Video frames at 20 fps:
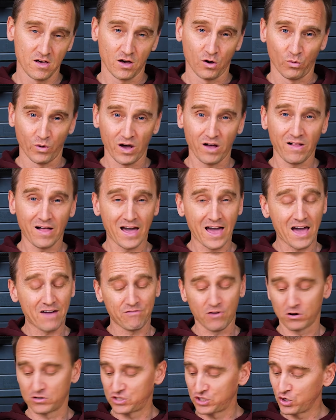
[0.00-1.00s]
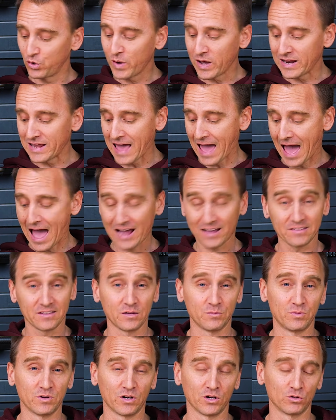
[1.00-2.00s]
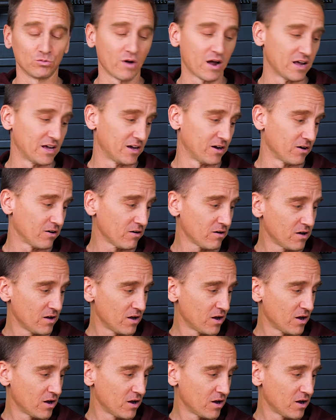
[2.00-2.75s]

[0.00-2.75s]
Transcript: Well, I have our 280 Ackley build right here.